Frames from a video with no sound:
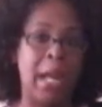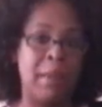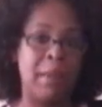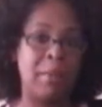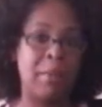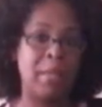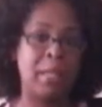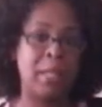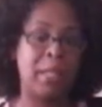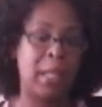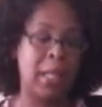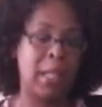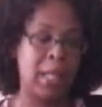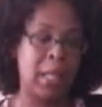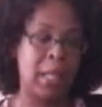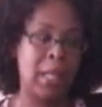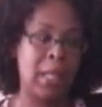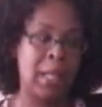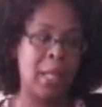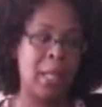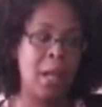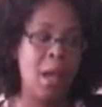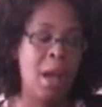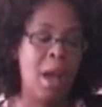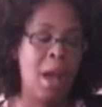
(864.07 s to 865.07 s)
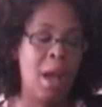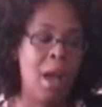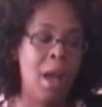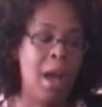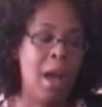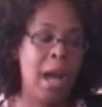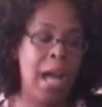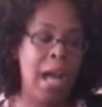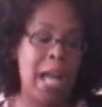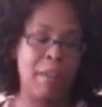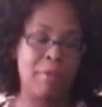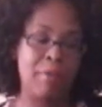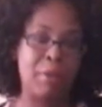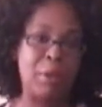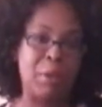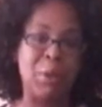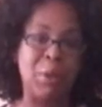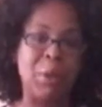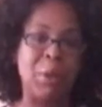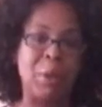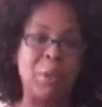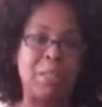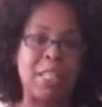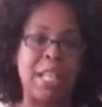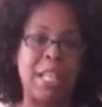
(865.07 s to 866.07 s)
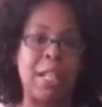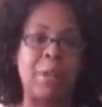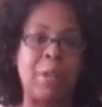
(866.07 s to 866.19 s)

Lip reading: everything, and I have goals.